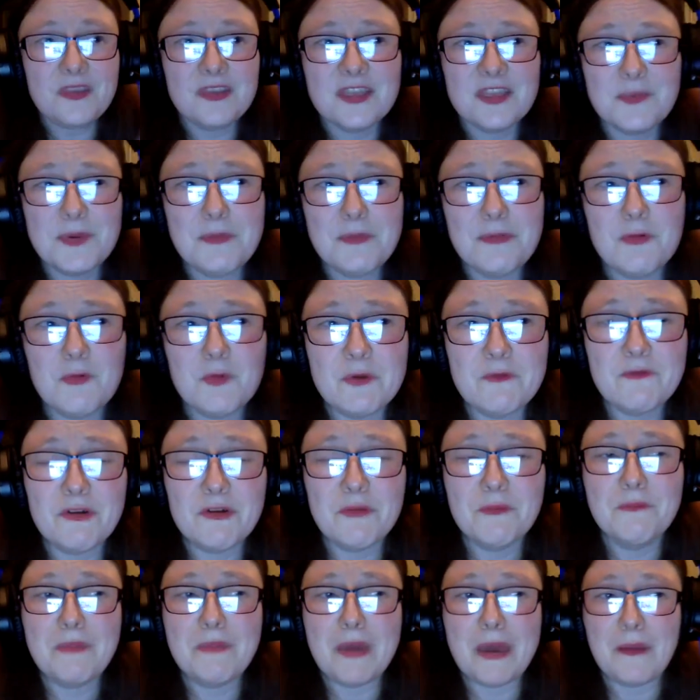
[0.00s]
the people we
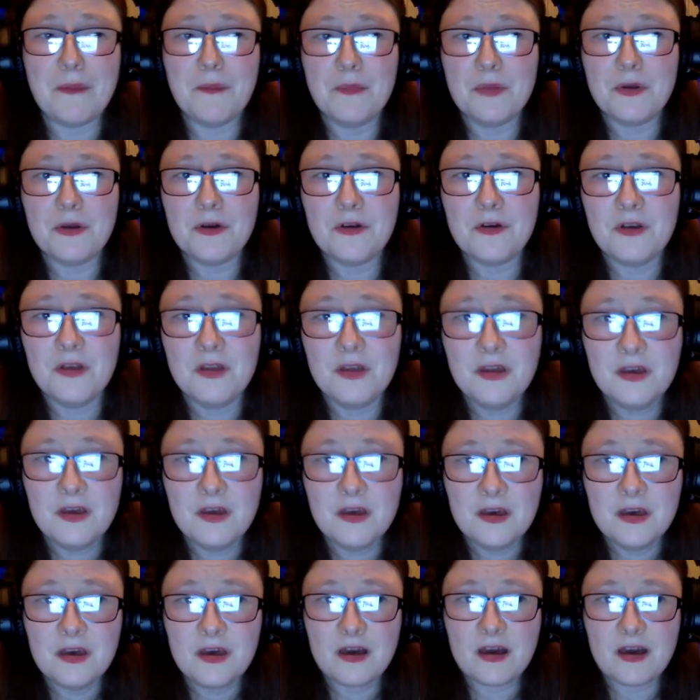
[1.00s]
remember
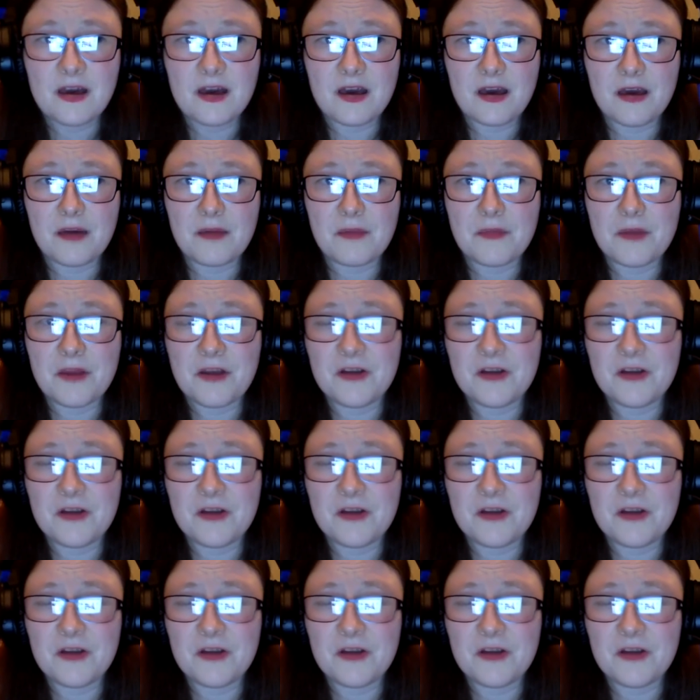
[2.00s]
um,